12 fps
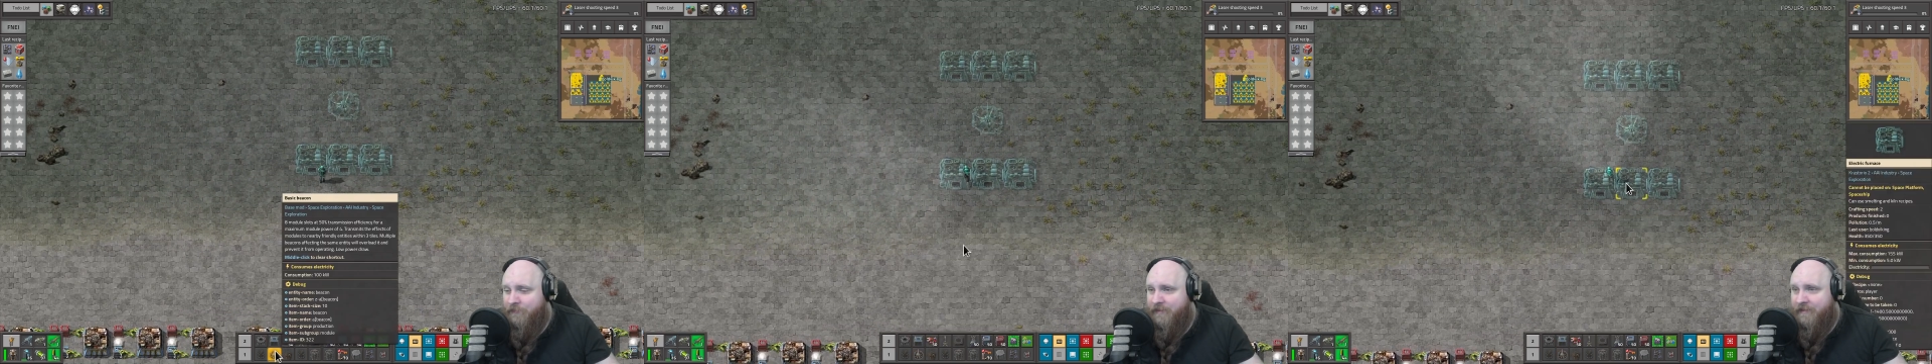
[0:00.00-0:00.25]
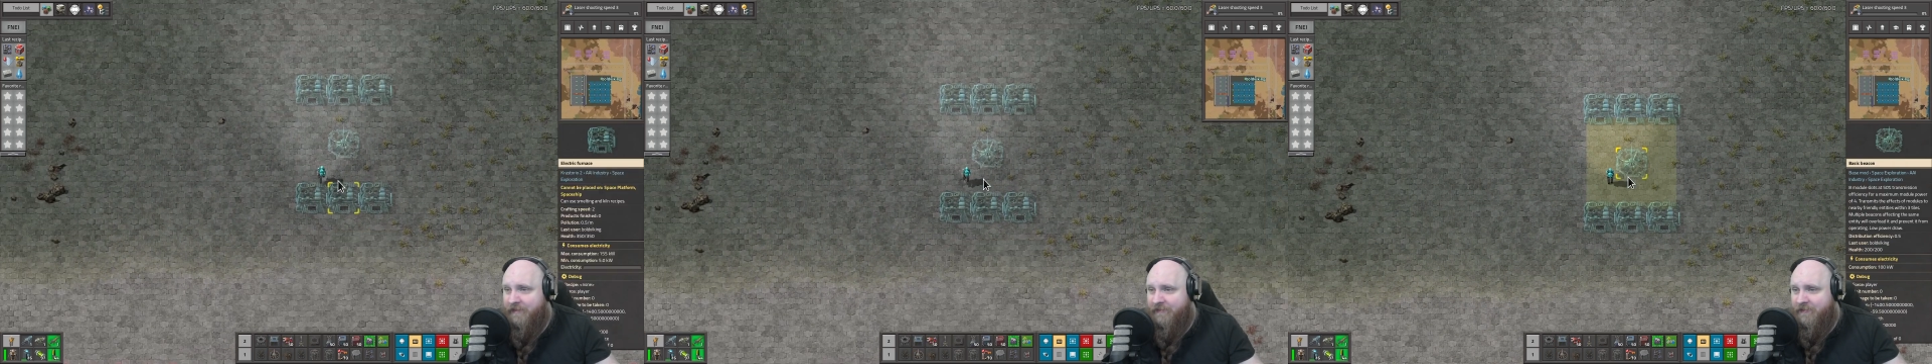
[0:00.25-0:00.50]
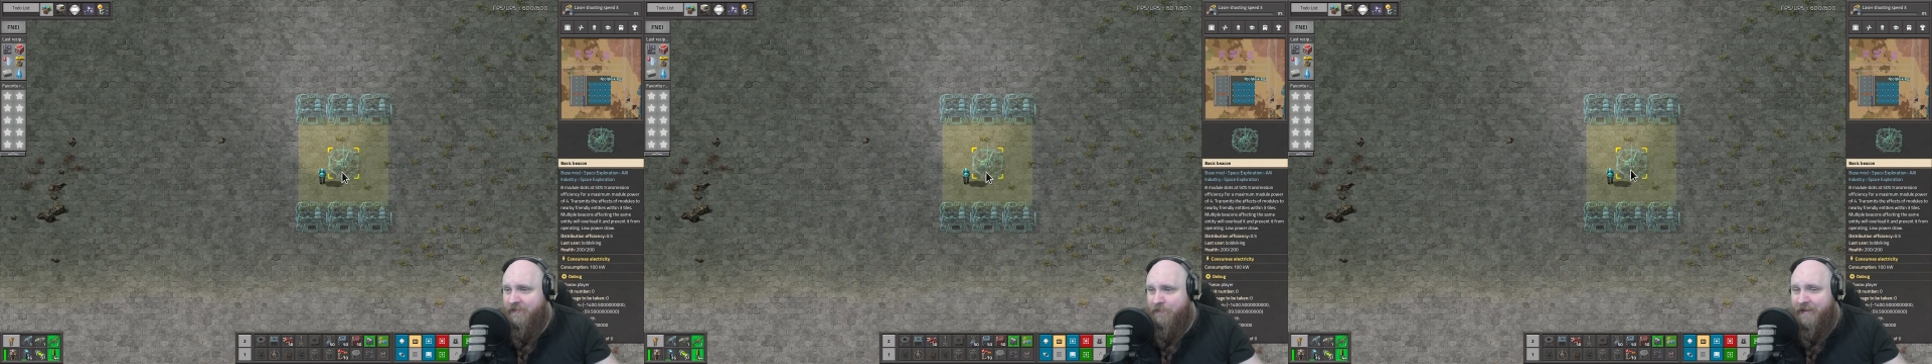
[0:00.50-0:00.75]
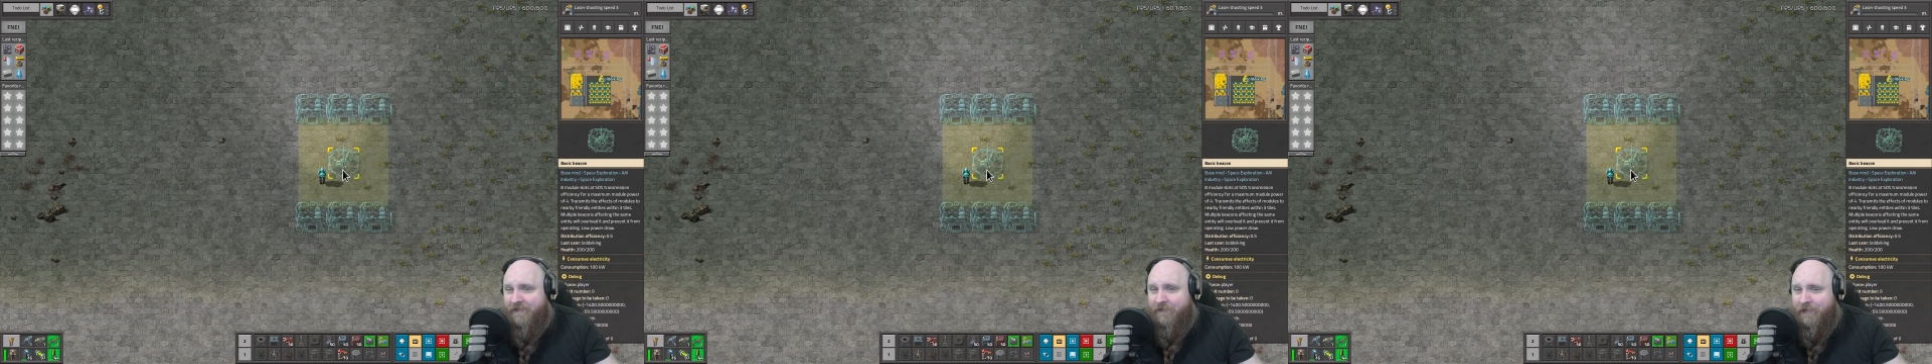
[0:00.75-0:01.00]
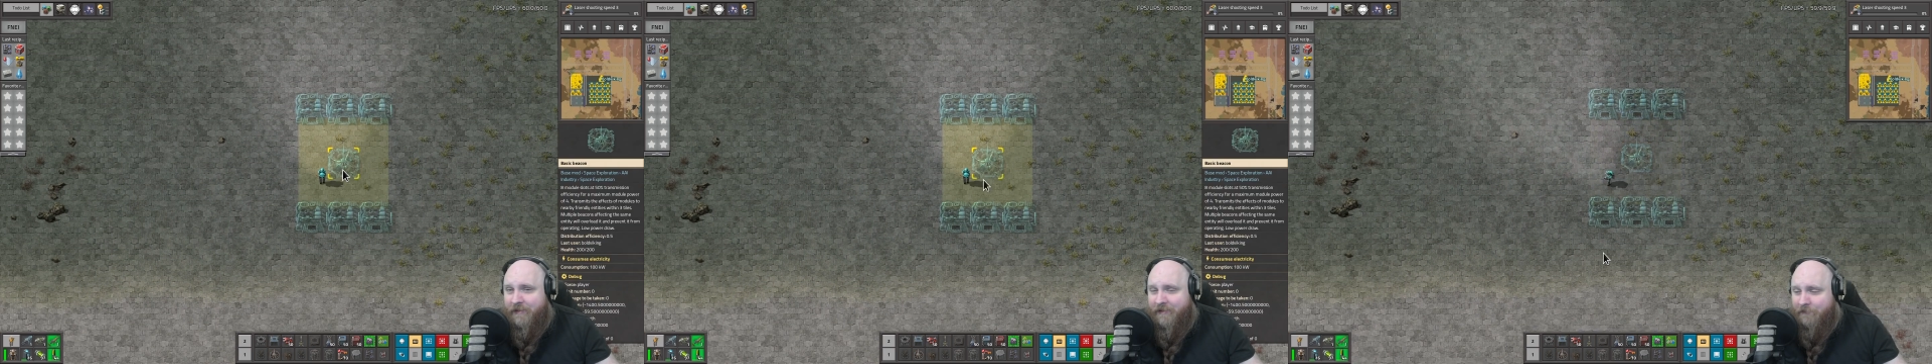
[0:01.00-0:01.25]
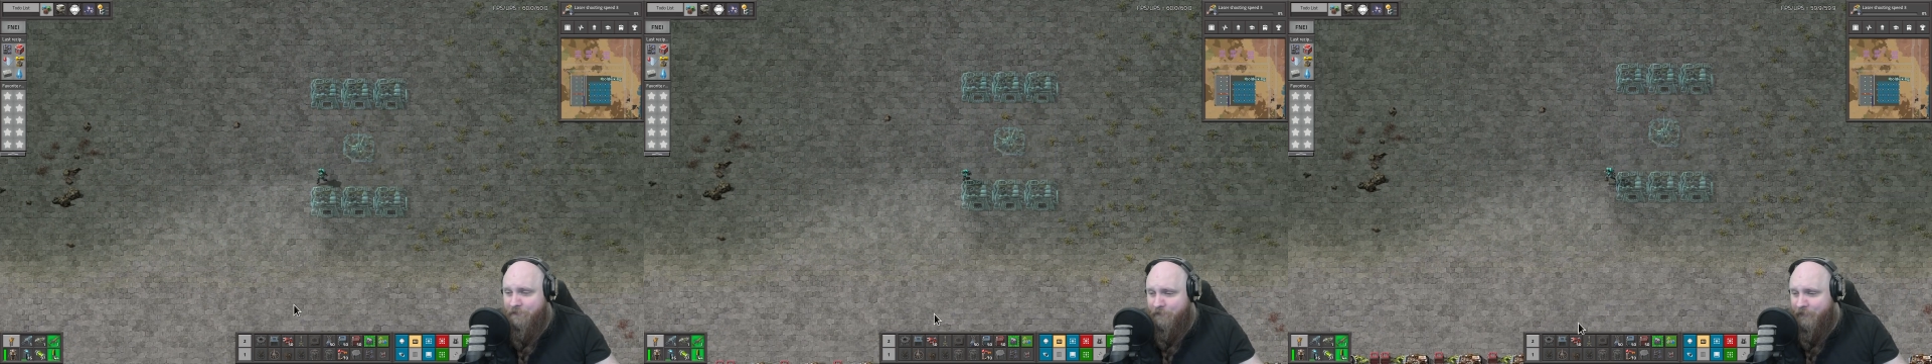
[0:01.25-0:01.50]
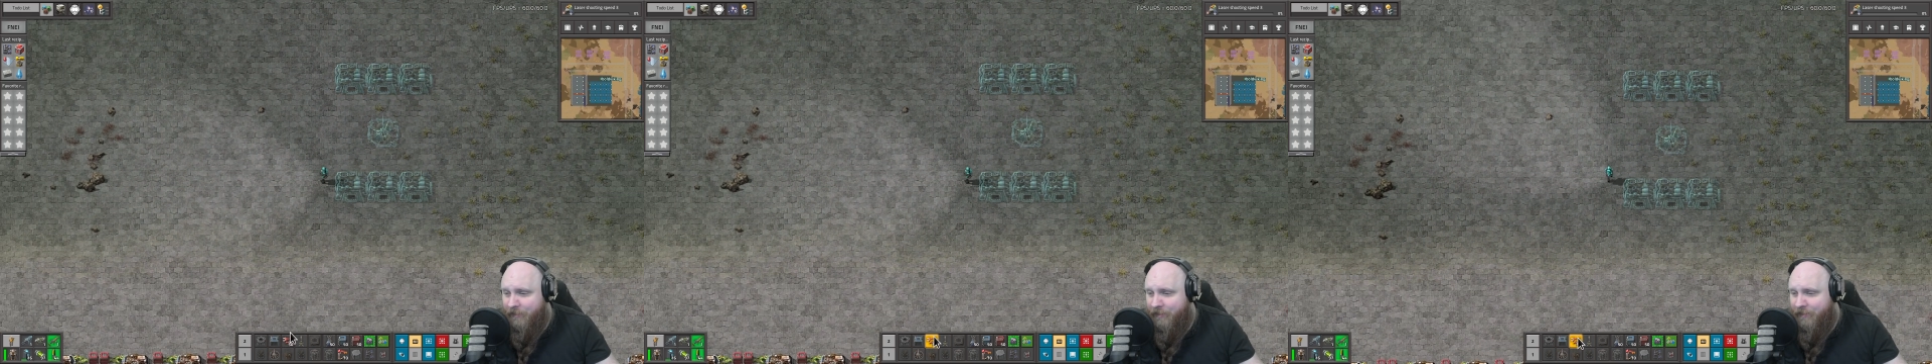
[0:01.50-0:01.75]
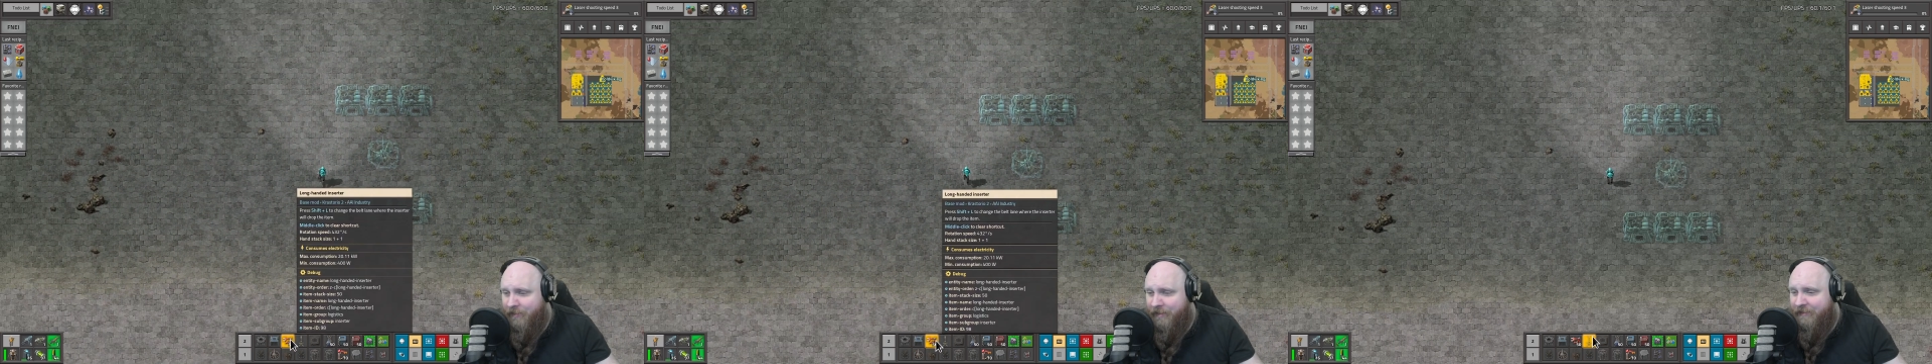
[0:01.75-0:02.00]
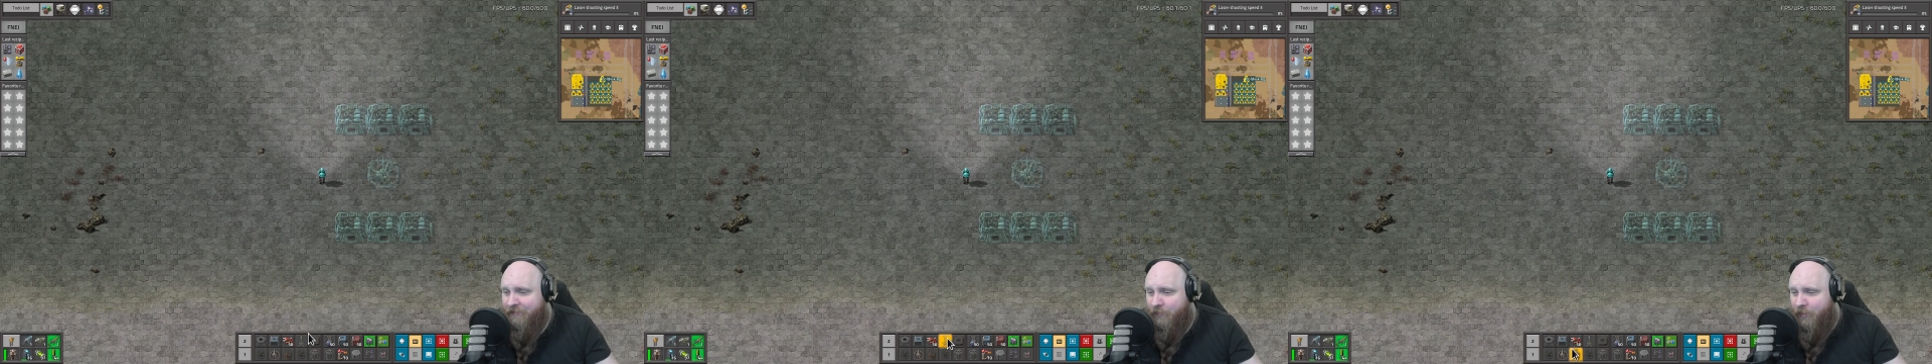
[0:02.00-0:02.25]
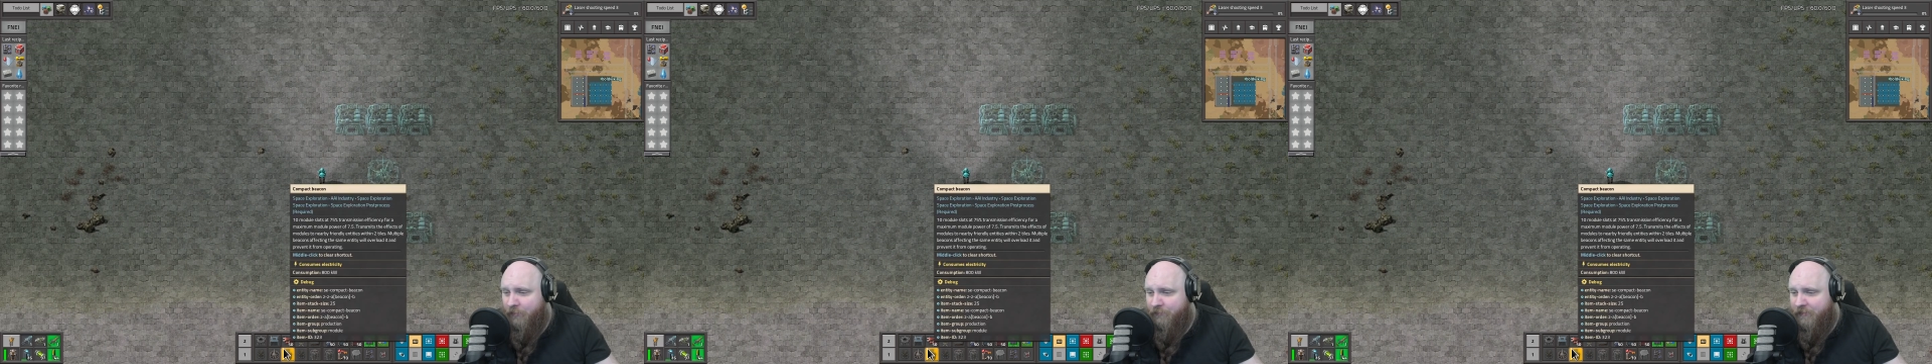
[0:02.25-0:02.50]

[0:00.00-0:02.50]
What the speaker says: This is the basic beacon. Later on,